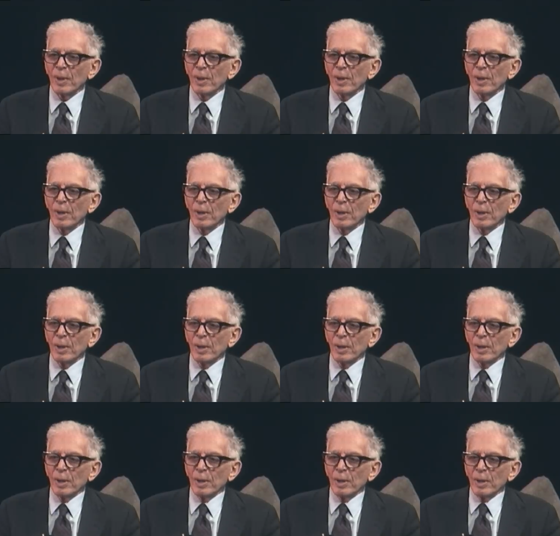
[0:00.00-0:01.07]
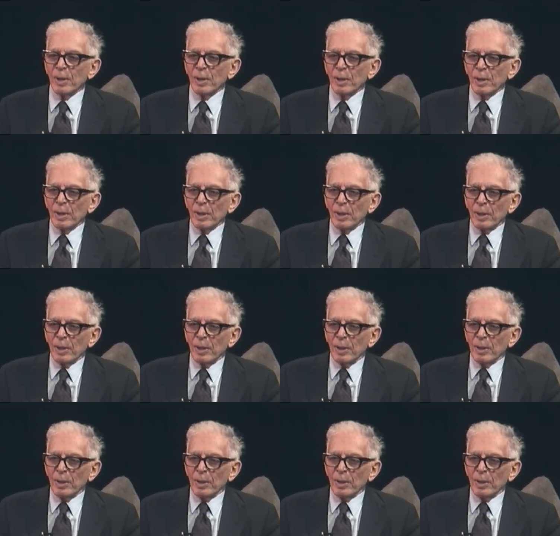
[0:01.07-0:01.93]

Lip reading: Nobody speaks.